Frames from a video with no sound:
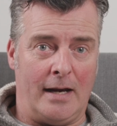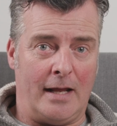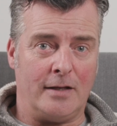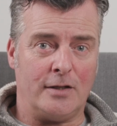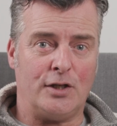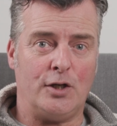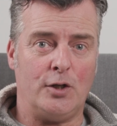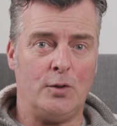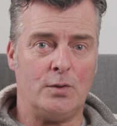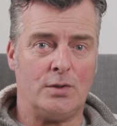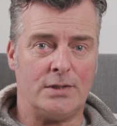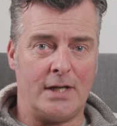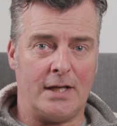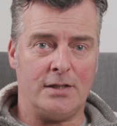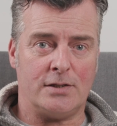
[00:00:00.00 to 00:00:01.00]
and had a huge
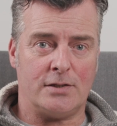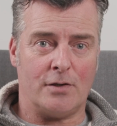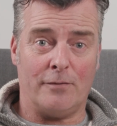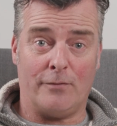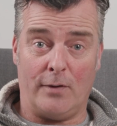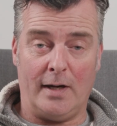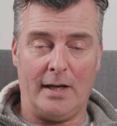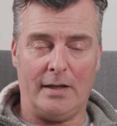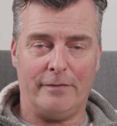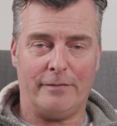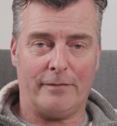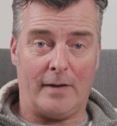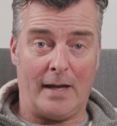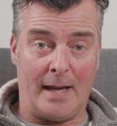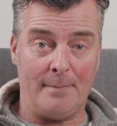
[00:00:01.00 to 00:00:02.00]
sense of
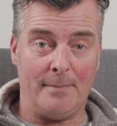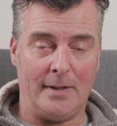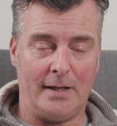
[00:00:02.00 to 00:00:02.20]
relief and